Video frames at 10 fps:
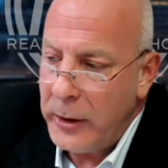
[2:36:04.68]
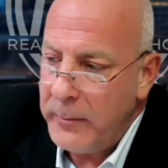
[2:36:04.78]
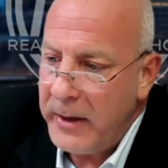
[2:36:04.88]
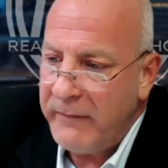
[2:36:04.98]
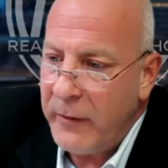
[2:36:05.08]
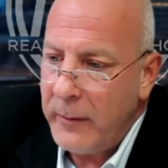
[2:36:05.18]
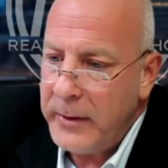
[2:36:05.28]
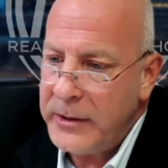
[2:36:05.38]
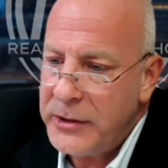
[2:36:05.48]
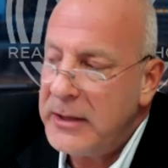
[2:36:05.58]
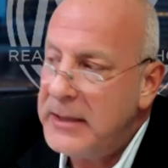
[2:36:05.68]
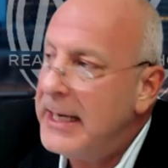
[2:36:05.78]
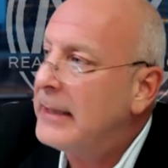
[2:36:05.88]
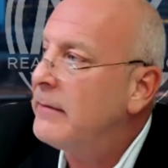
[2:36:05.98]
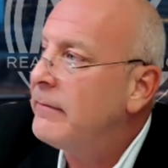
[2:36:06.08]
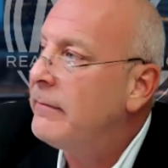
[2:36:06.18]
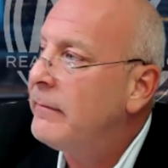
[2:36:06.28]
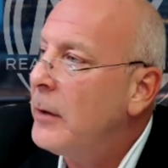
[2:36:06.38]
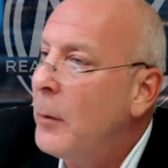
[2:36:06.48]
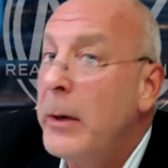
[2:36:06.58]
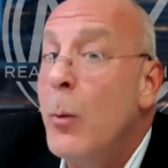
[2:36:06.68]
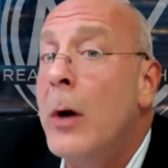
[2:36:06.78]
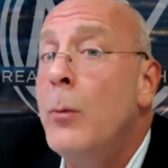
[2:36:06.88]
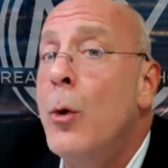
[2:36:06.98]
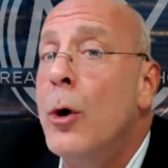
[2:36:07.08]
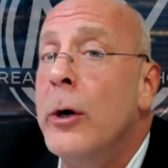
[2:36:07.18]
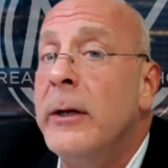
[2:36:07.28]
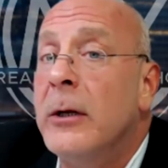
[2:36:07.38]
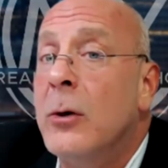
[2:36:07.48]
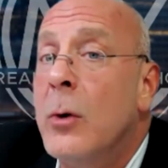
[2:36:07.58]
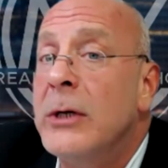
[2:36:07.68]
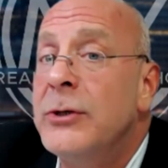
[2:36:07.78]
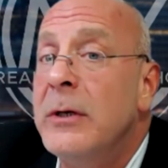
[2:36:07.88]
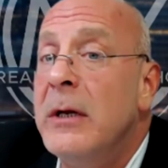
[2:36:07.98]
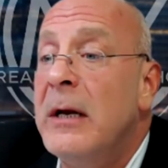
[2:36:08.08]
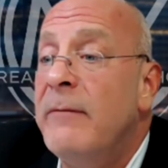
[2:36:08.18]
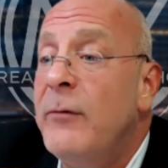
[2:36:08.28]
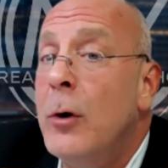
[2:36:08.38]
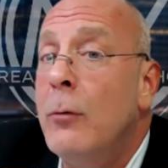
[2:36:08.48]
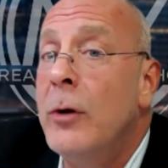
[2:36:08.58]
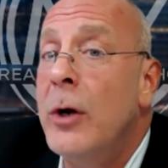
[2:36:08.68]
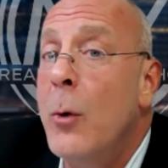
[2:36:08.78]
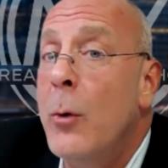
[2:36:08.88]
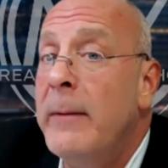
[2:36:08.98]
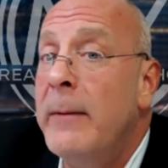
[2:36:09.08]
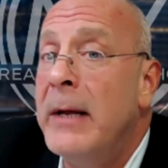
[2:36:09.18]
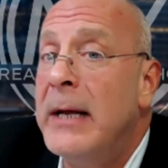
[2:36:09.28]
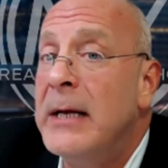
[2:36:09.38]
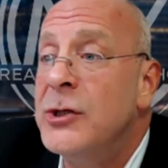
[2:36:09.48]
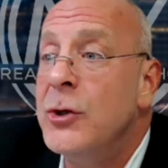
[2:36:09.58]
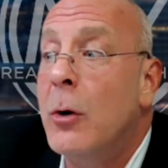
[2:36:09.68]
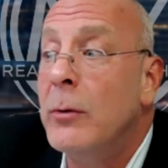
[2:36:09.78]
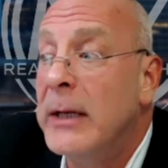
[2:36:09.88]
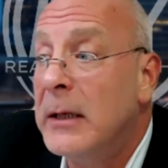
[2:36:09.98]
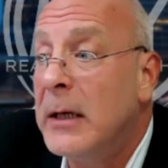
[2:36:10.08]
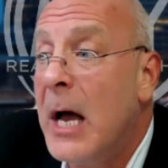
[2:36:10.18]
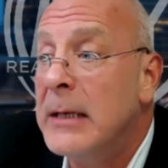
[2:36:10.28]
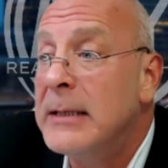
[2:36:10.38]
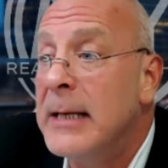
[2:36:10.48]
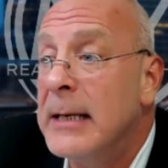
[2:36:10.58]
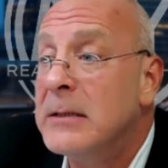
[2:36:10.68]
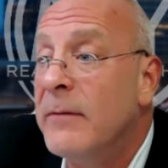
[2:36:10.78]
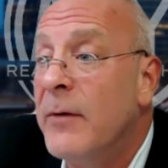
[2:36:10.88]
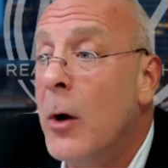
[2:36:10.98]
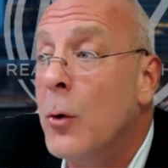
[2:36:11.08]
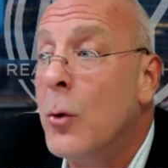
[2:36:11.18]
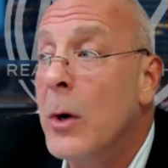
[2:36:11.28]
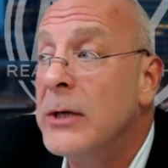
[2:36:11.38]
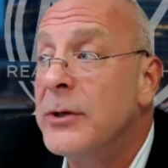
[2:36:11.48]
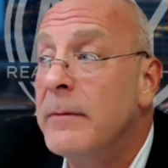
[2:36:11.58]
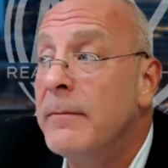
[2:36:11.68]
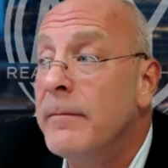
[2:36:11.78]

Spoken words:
you to be a verbiage detective. There'll be one word in the question. If you don't know what it means, you don't get the context of the whole question.